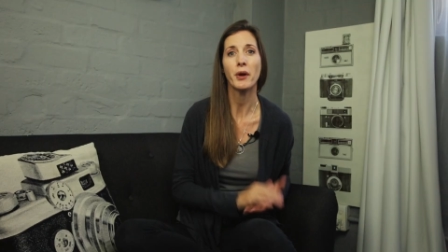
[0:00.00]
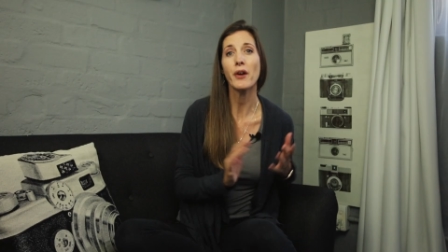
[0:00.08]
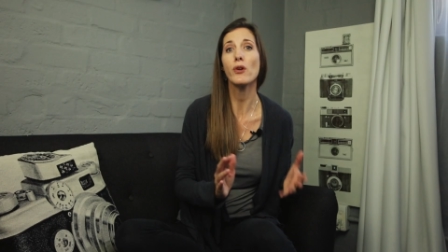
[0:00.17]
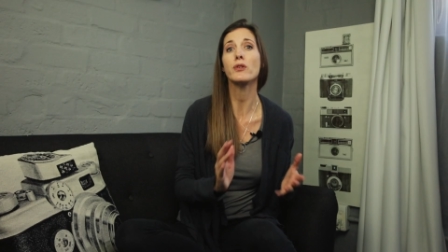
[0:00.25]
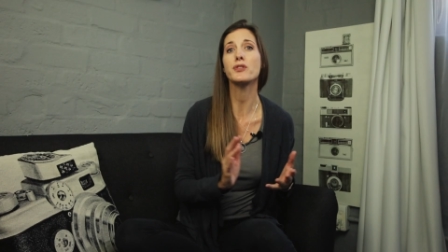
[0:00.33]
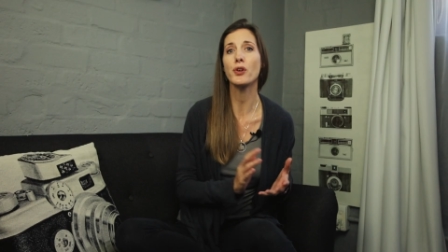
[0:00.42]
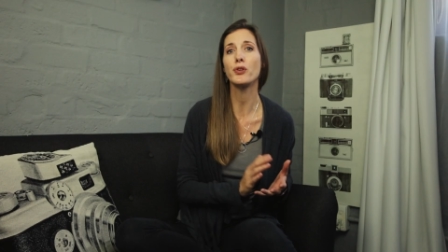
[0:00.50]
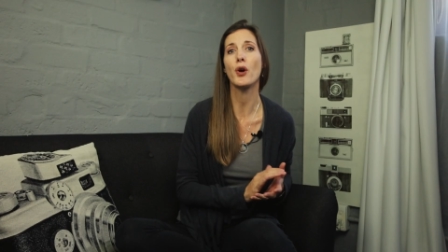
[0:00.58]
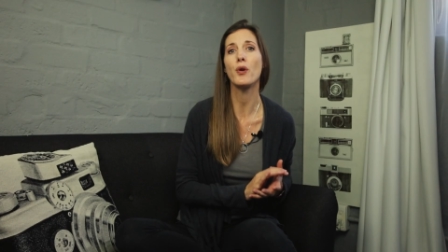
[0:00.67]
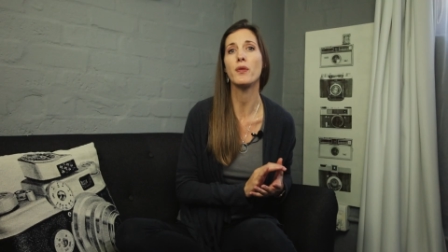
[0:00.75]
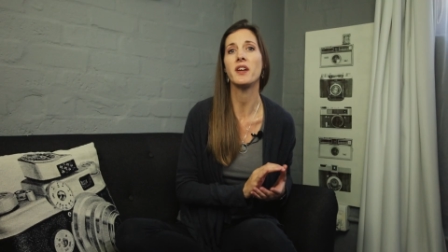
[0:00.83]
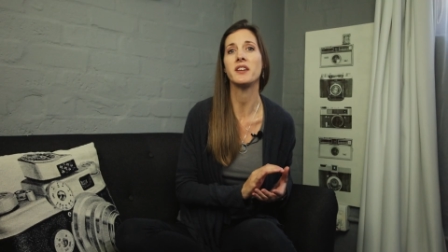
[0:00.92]
But I also
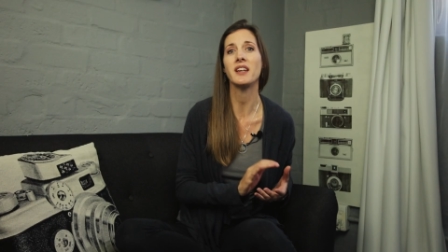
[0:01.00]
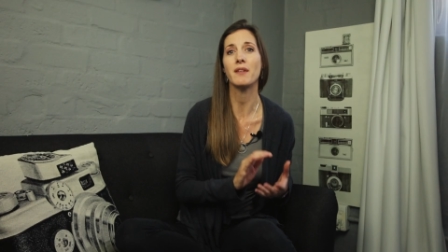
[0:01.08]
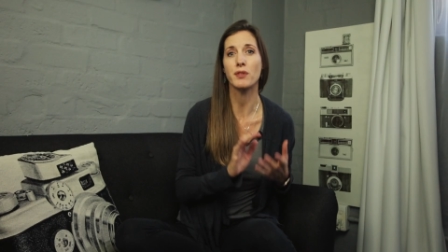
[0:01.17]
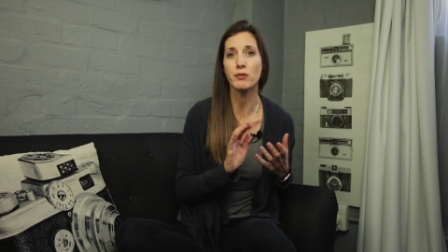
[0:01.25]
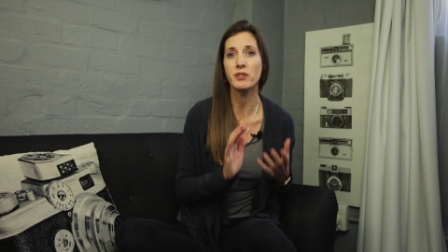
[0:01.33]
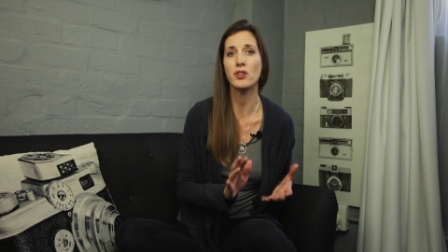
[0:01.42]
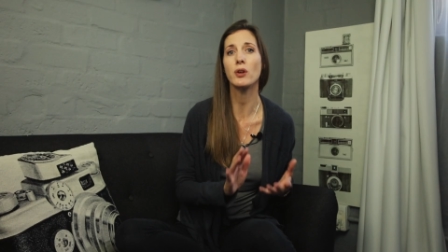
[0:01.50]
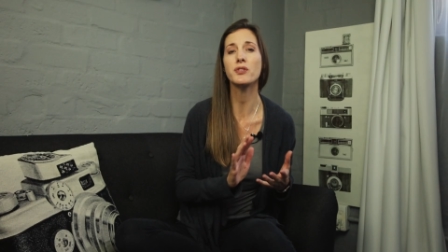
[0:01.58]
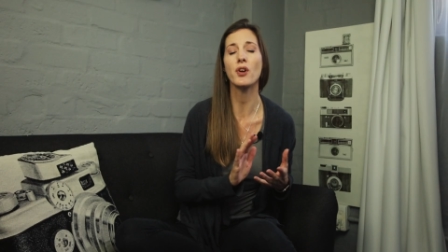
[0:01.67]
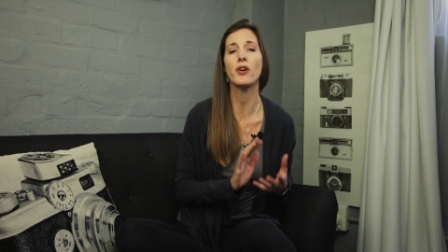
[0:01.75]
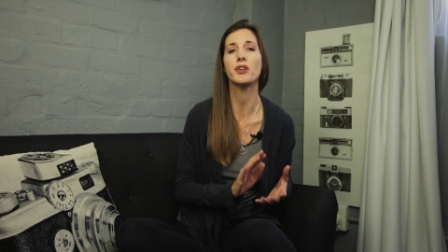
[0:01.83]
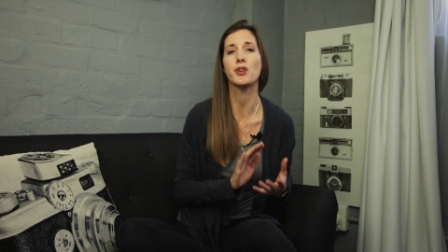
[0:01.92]
know that if the results
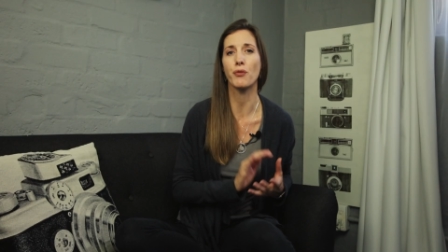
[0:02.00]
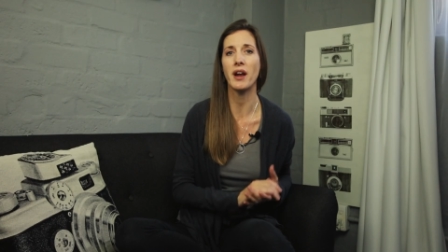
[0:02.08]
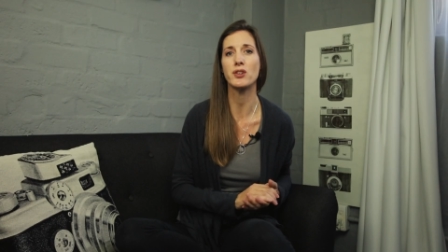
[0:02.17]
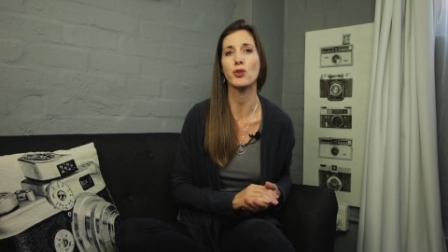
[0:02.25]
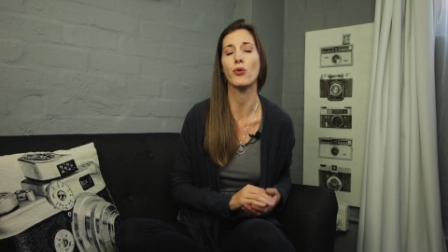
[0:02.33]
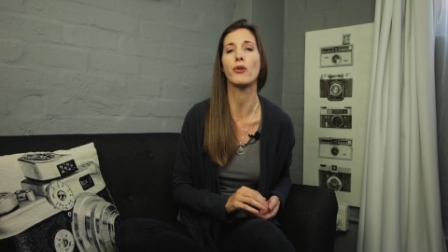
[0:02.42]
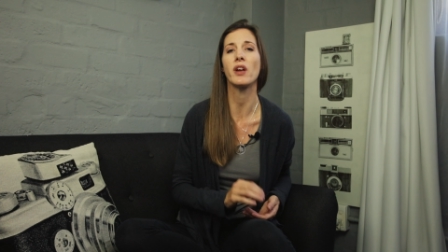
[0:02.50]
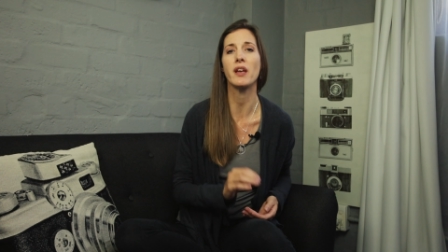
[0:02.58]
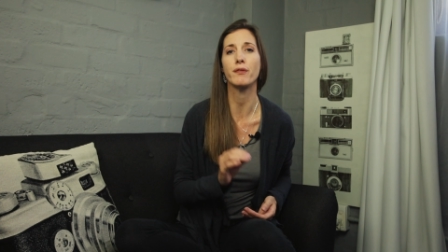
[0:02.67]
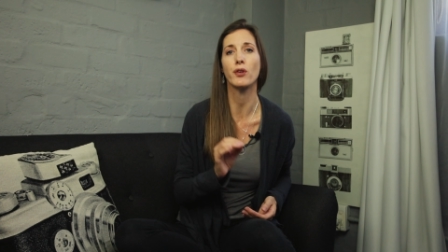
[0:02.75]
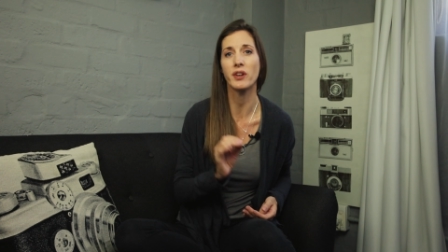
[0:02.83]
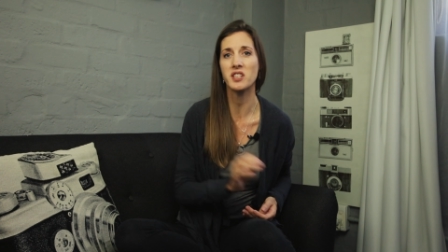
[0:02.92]
aren't great or
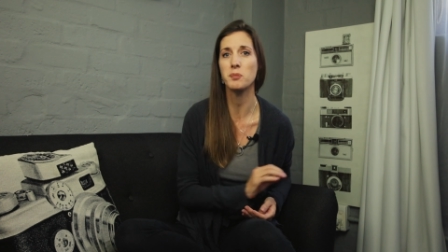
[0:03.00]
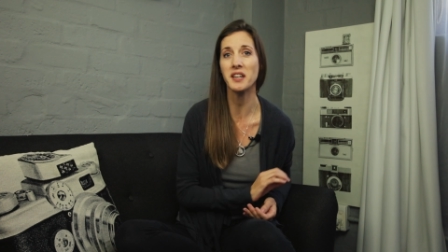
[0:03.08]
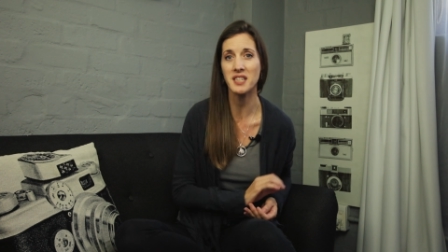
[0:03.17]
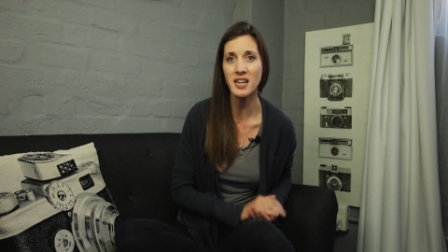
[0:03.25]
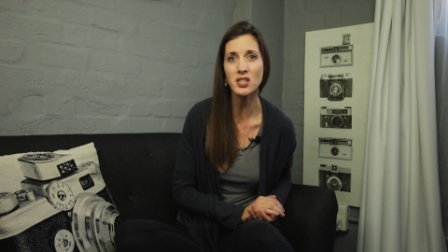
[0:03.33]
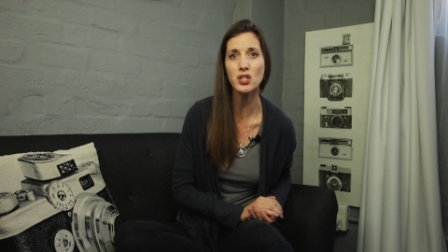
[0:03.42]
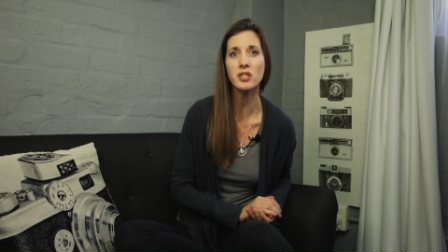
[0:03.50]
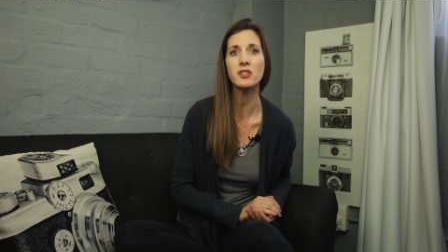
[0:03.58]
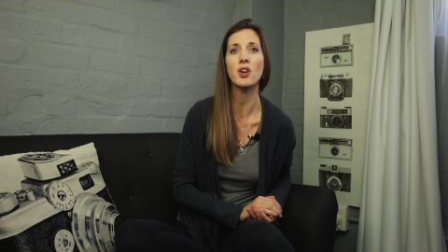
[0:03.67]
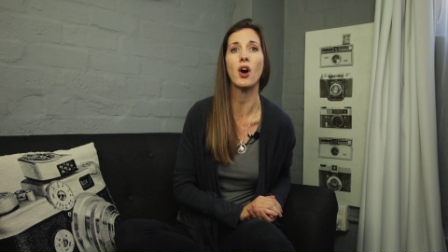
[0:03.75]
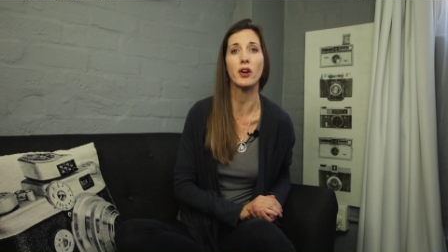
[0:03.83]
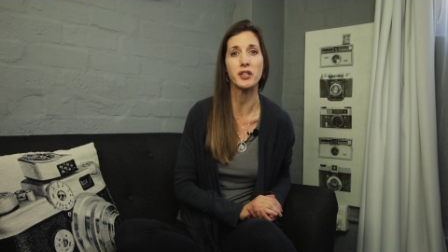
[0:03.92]
if your expectations
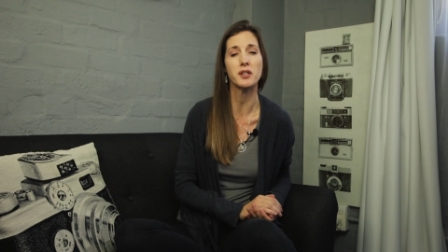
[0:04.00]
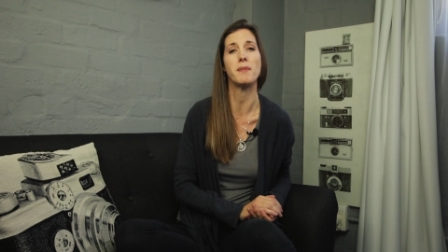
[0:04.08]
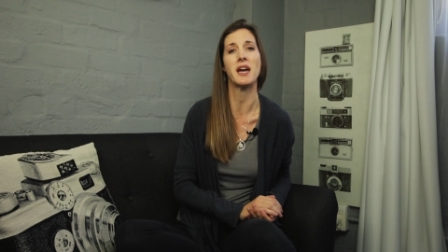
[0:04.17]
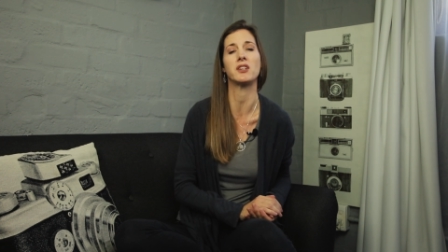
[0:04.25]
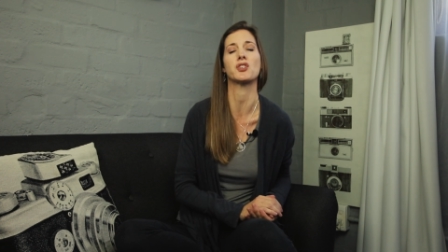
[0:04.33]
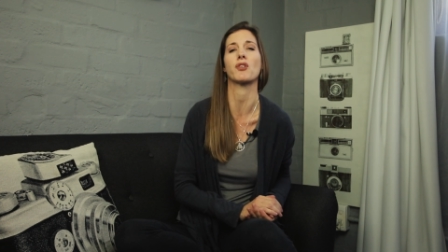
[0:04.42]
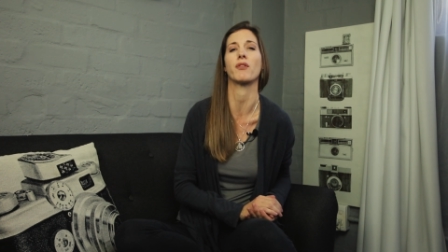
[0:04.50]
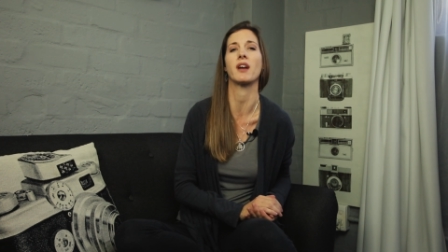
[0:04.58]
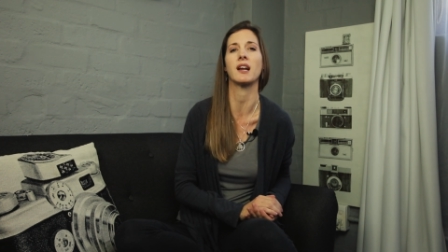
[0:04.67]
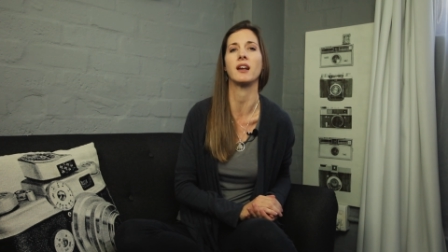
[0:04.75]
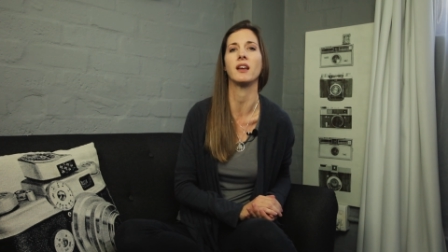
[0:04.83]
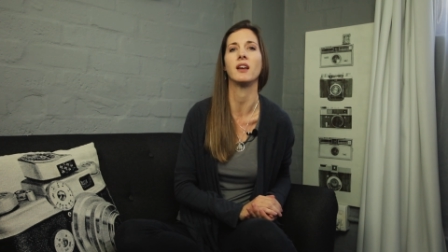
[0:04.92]
aren't managed
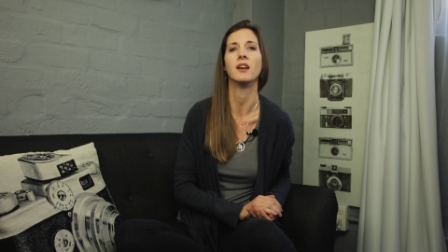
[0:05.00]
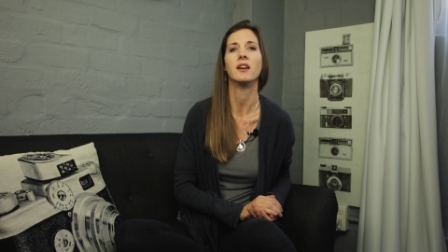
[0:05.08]
correctly,